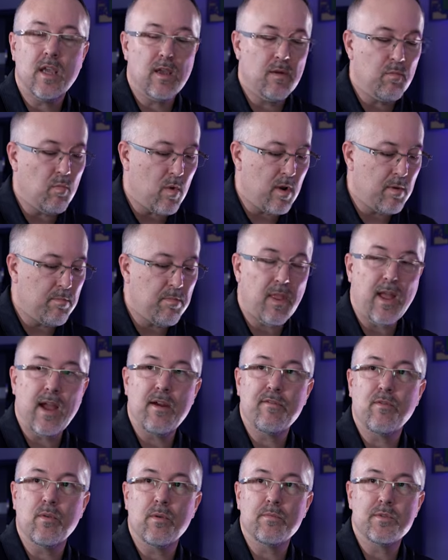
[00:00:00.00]
in one
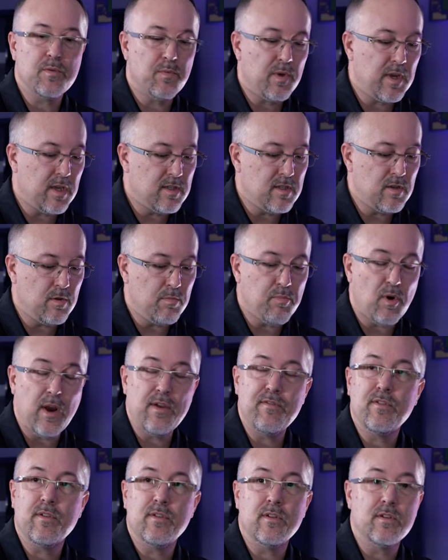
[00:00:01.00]
platform. So we can do
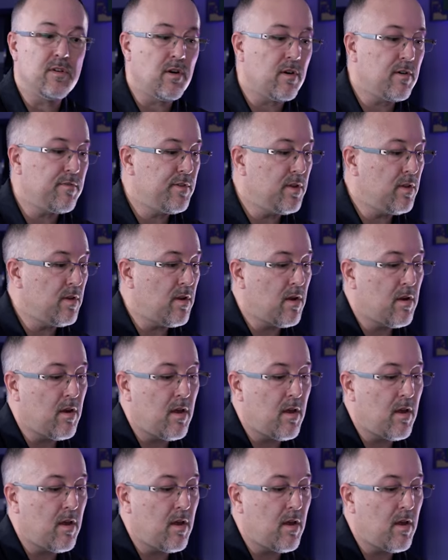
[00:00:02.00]
bright field and dark field on